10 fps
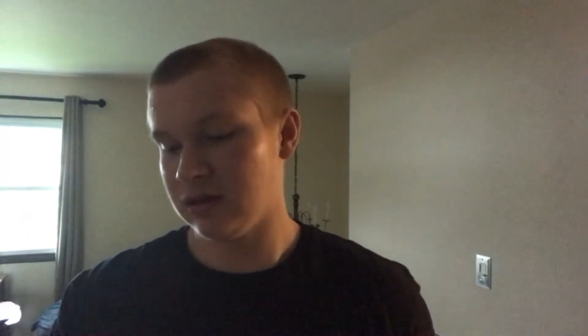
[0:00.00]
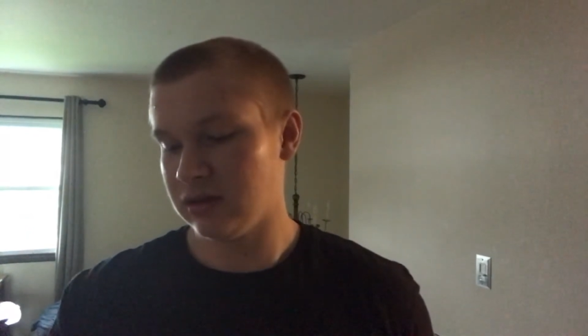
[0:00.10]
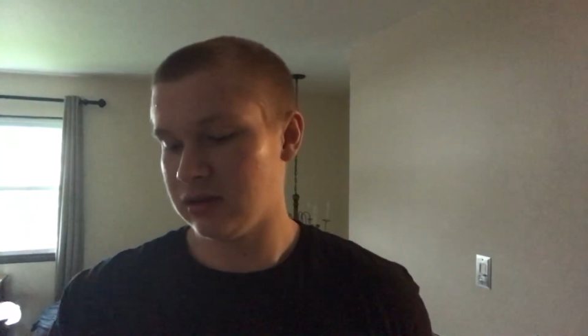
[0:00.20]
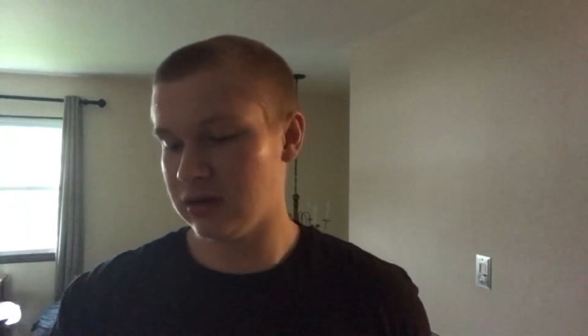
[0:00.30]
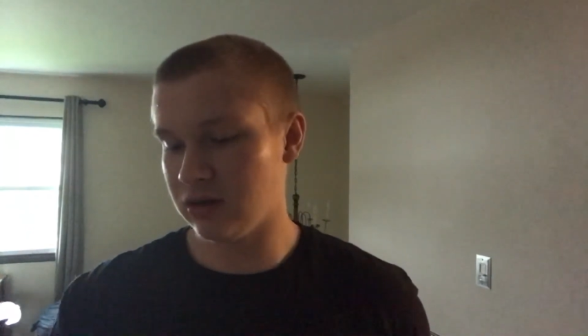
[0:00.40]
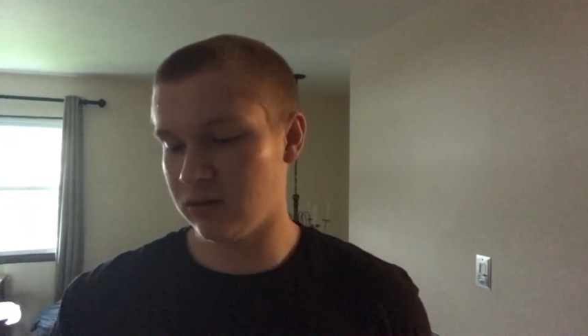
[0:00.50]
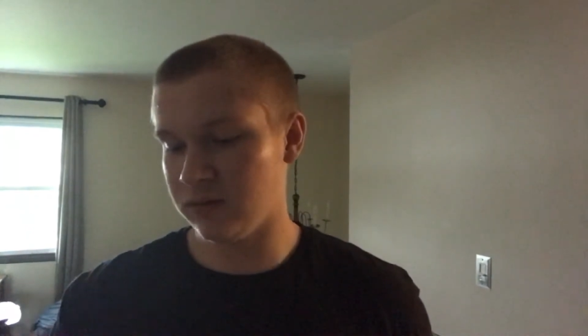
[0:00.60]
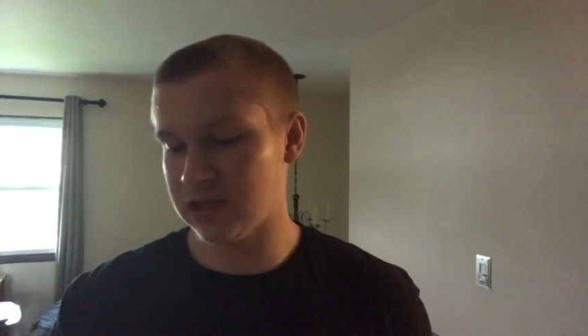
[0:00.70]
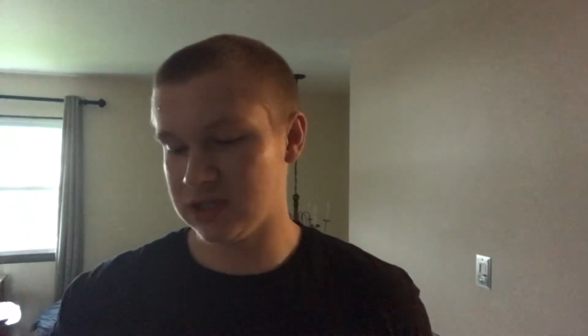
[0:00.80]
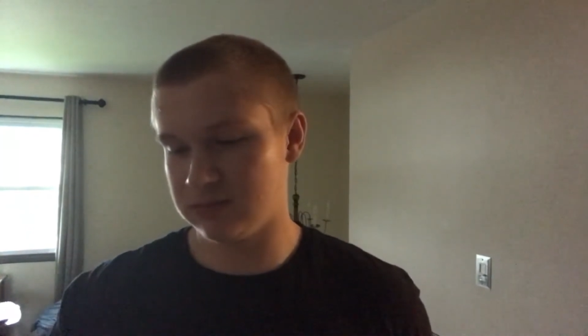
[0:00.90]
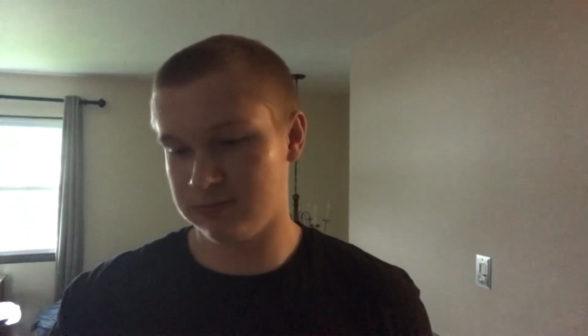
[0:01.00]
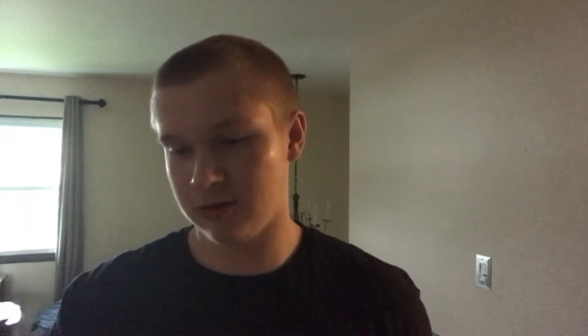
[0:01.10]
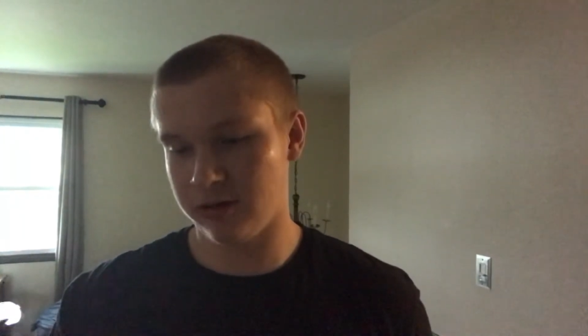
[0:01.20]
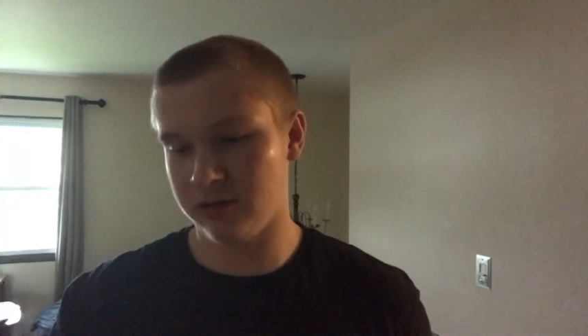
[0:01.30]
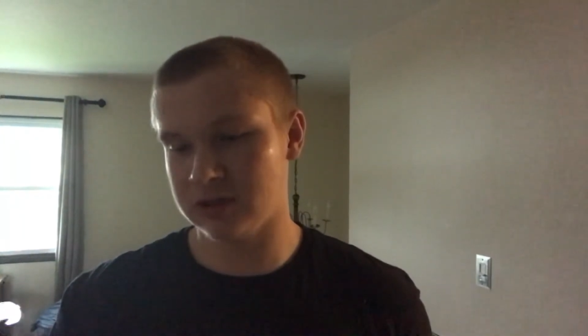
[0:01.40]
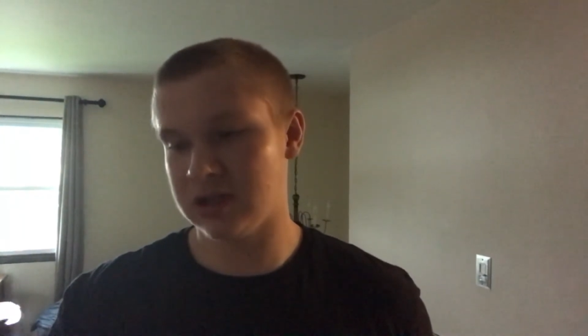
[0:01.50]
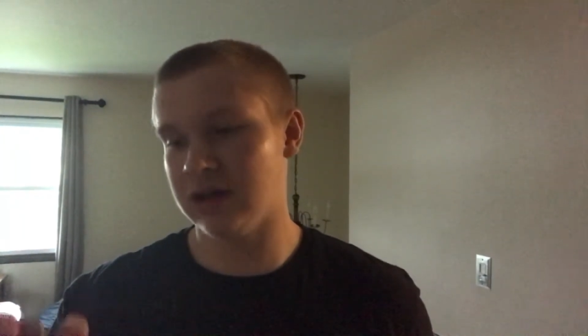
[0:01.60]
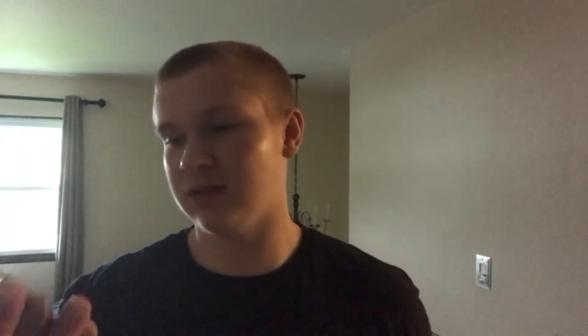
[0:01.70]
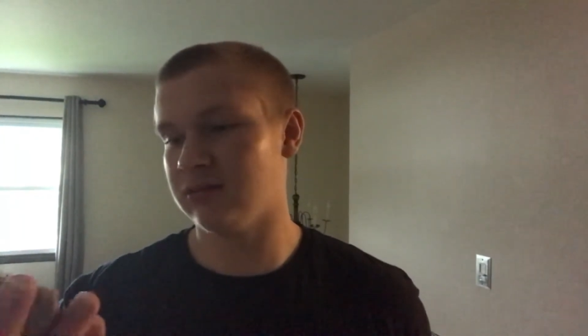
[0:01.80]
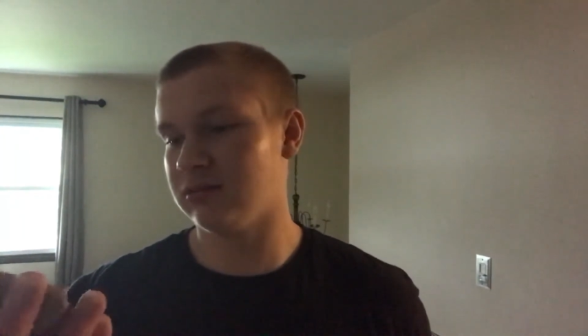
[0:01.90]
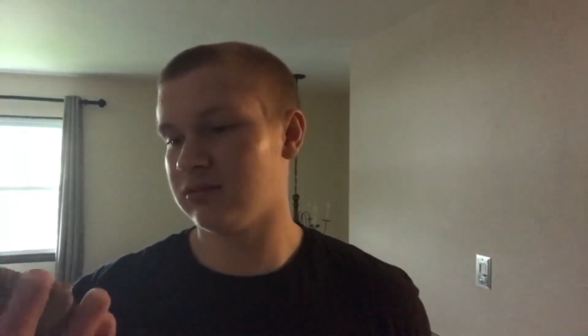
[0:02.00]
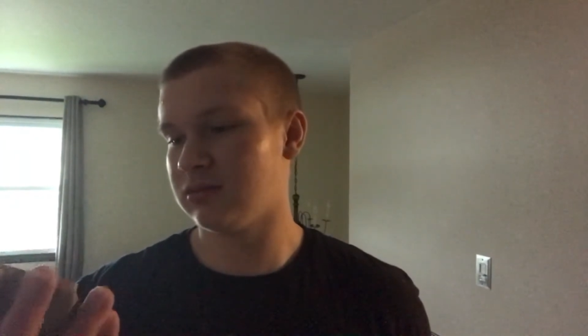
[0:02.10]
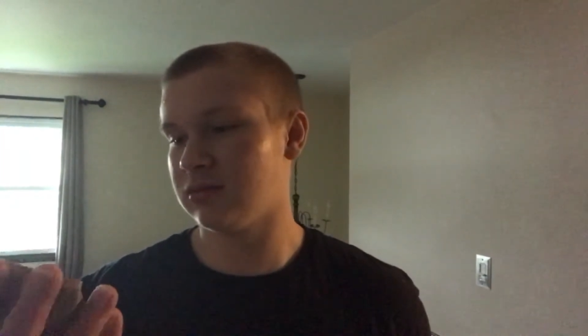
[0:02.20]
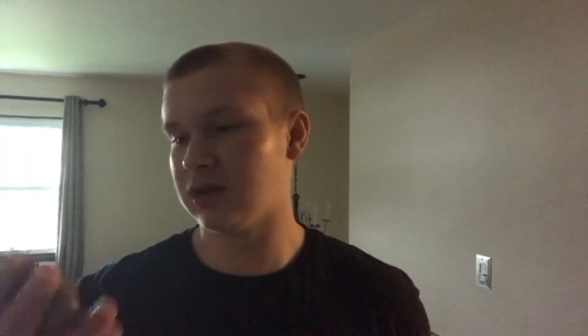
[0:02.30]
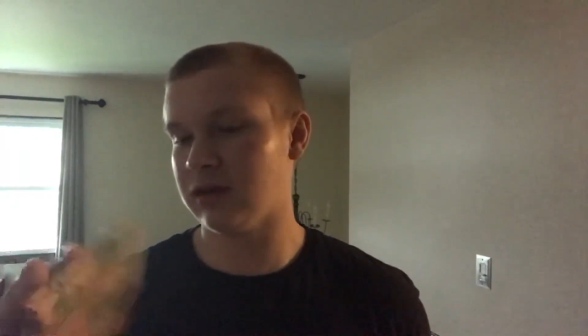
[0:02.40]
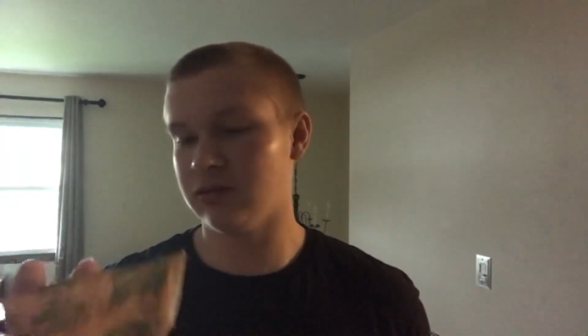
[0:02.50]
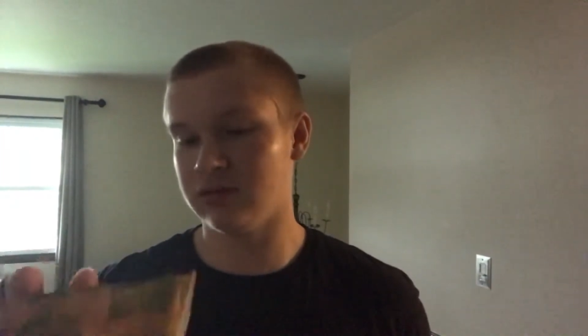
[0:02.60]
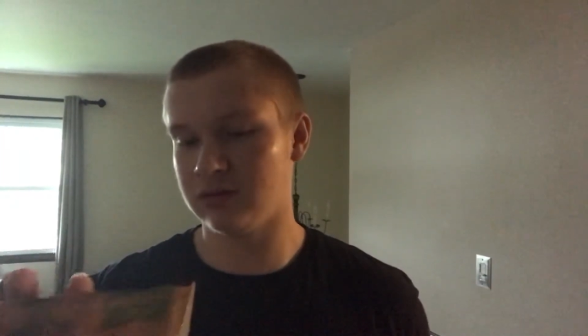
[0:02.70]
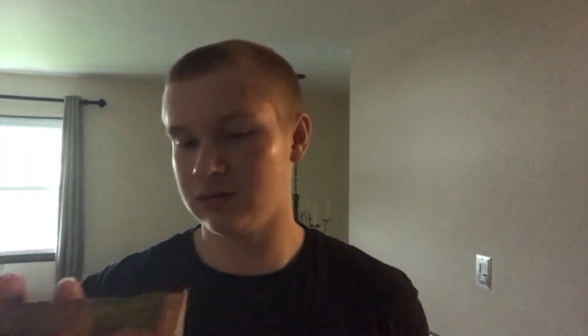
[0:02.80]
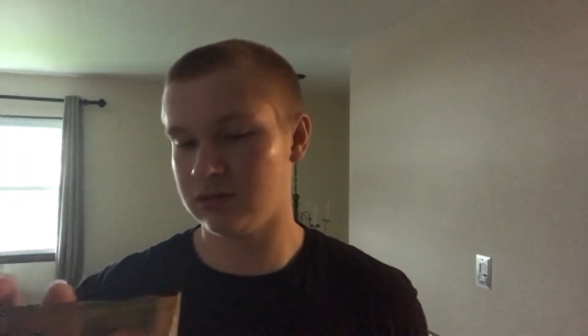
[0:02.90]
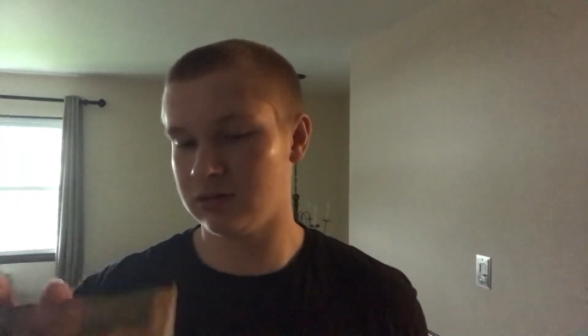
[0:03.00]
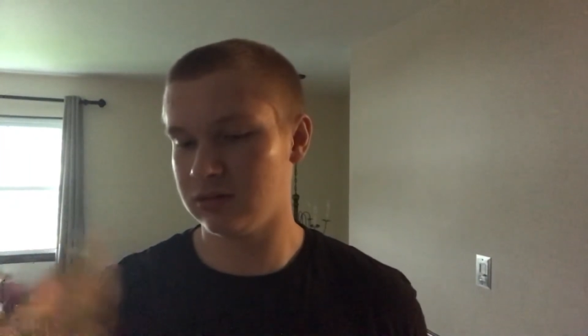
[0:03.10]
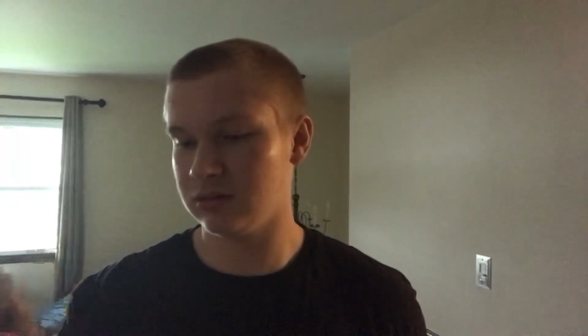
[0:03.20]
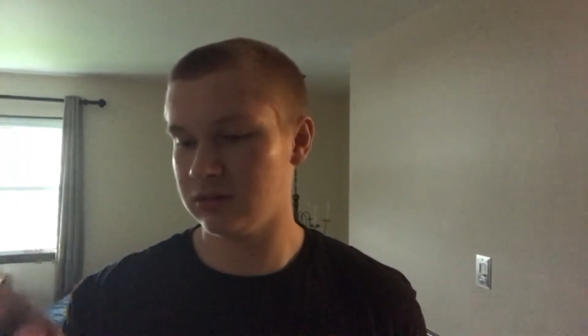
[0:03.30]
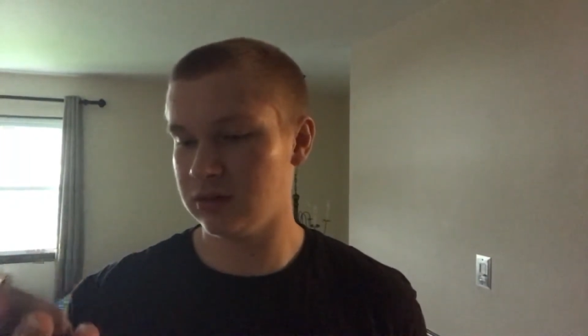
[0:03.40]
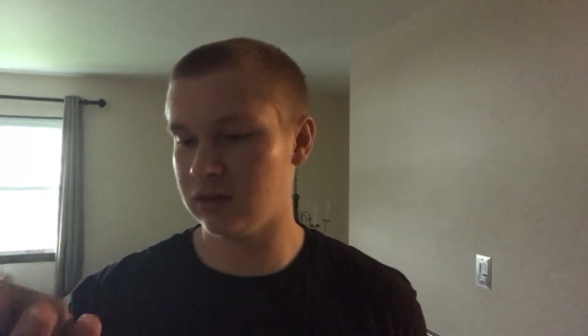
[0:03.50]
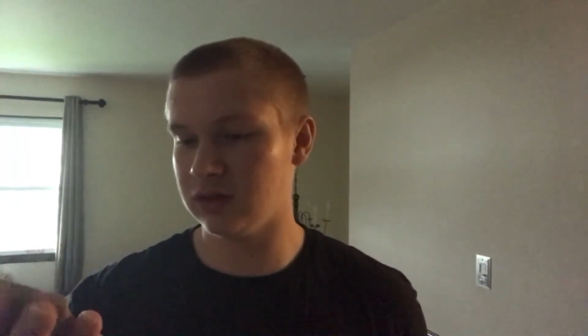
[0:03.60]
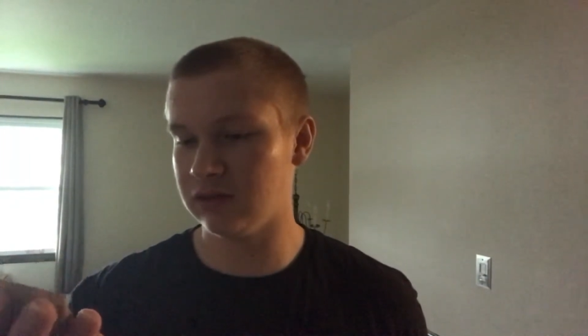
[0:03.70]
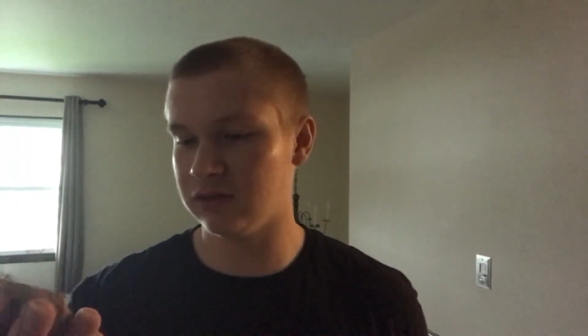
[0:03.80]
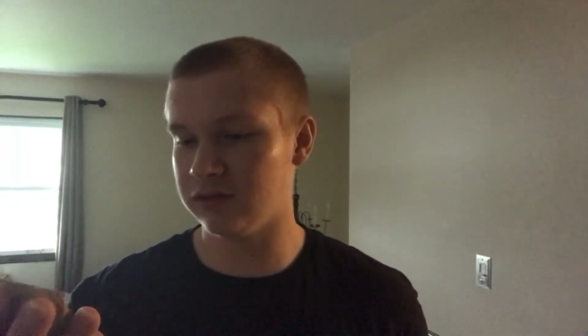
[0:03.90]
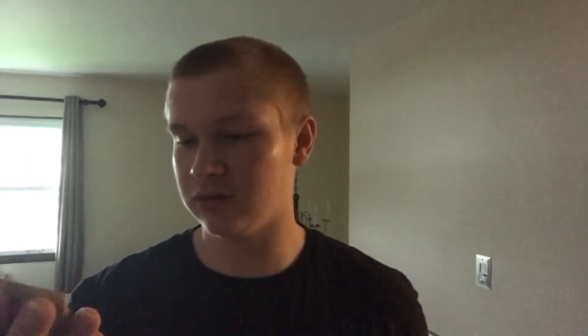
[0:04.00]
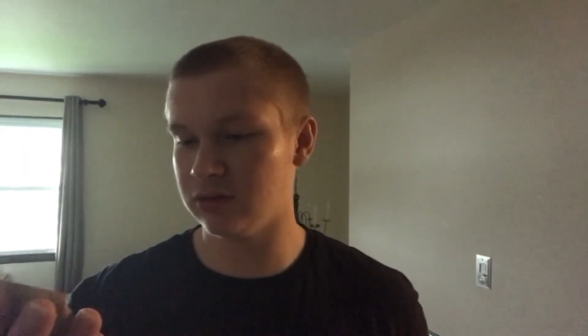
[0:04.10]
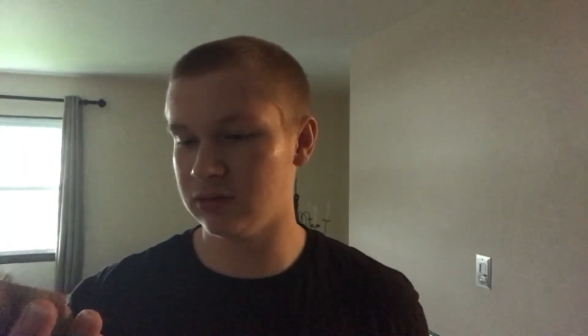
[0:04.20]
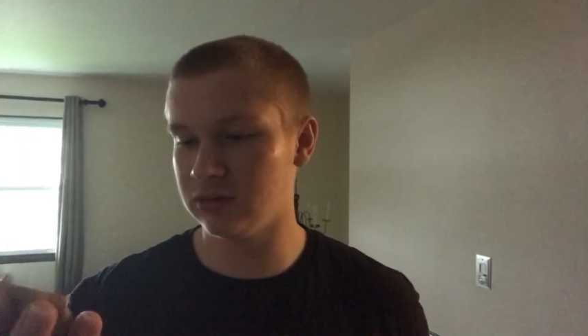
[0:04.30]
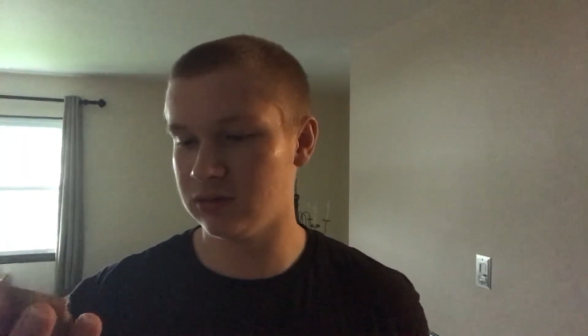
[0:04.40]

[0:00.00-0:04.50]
that's probably the only 10 that I would give a food.